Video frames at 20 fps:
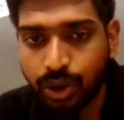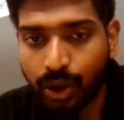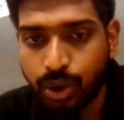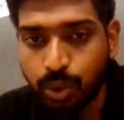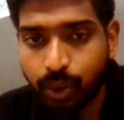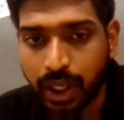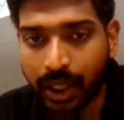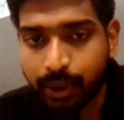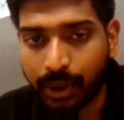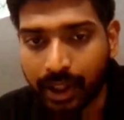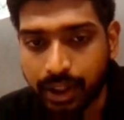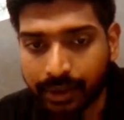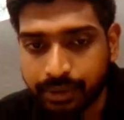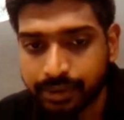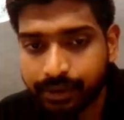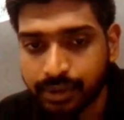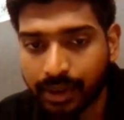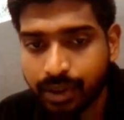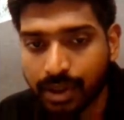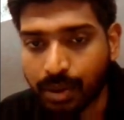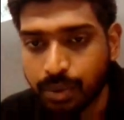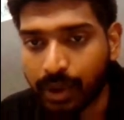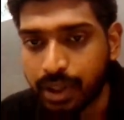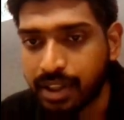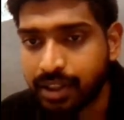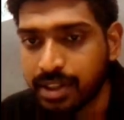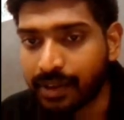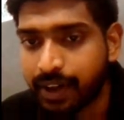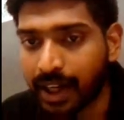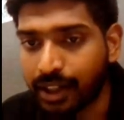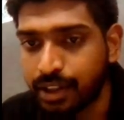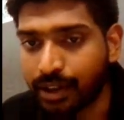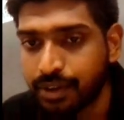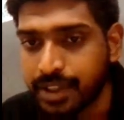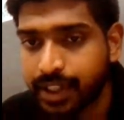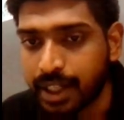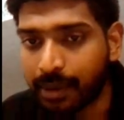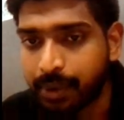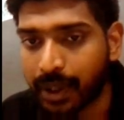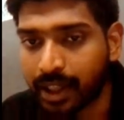2 iota, so what is the value of
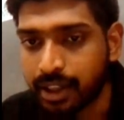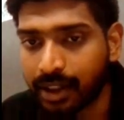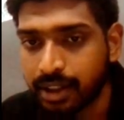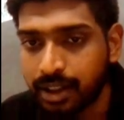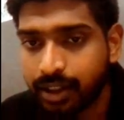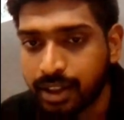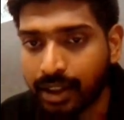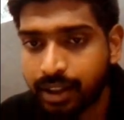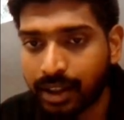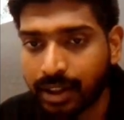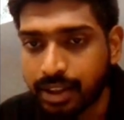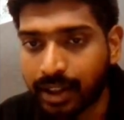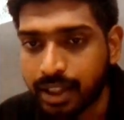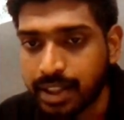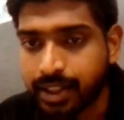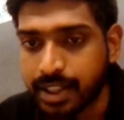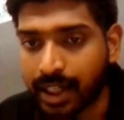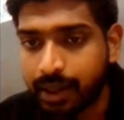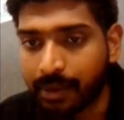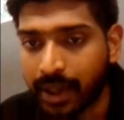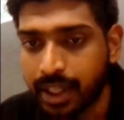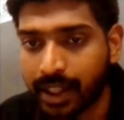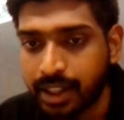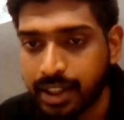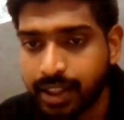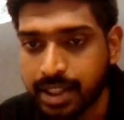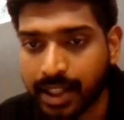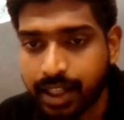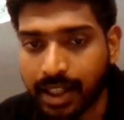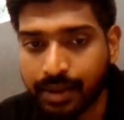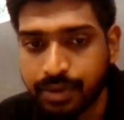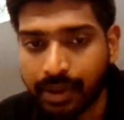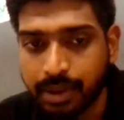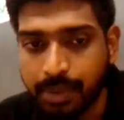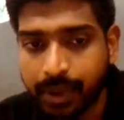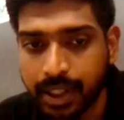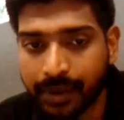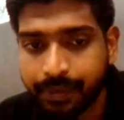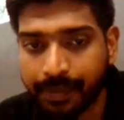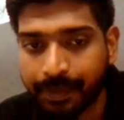z bar? Then z bar in this case will
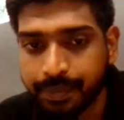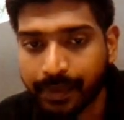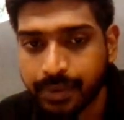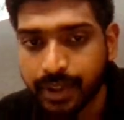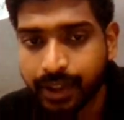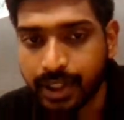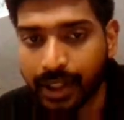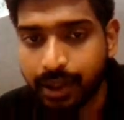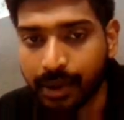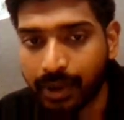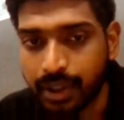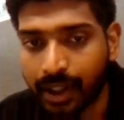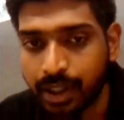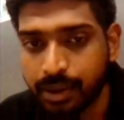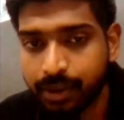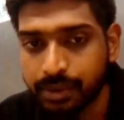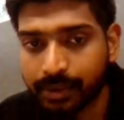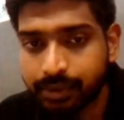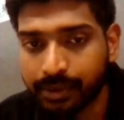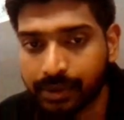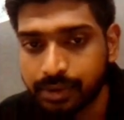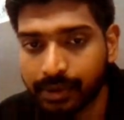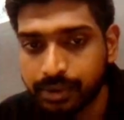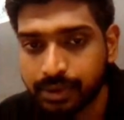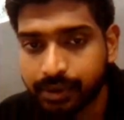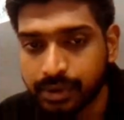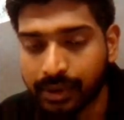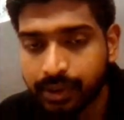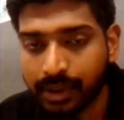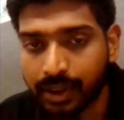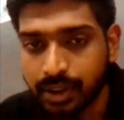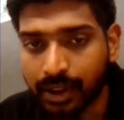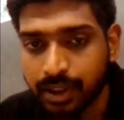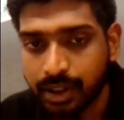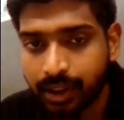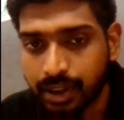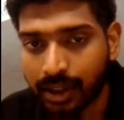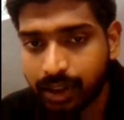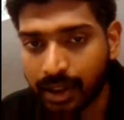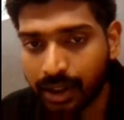be equal to
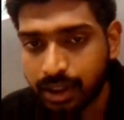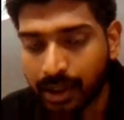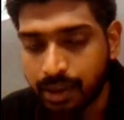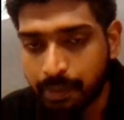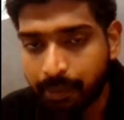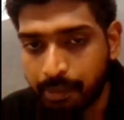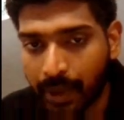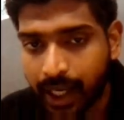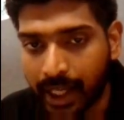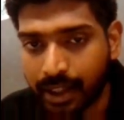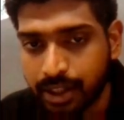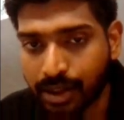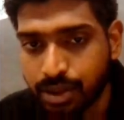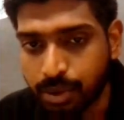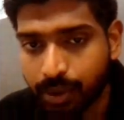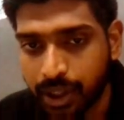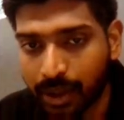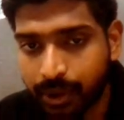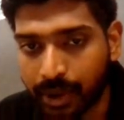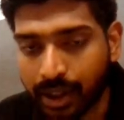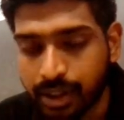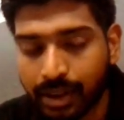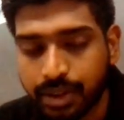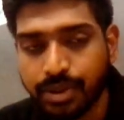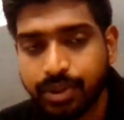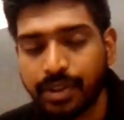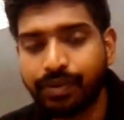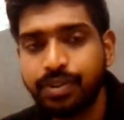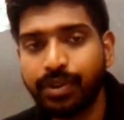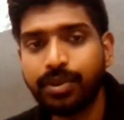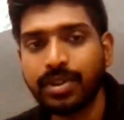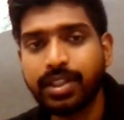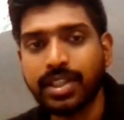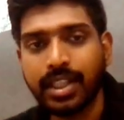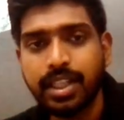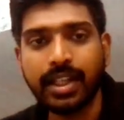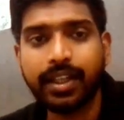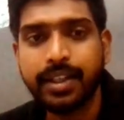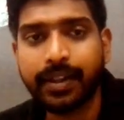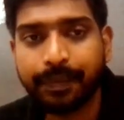minus 2 iota. So if you will
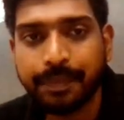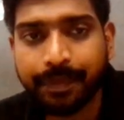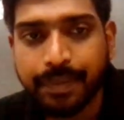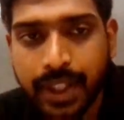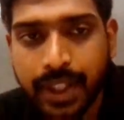see here,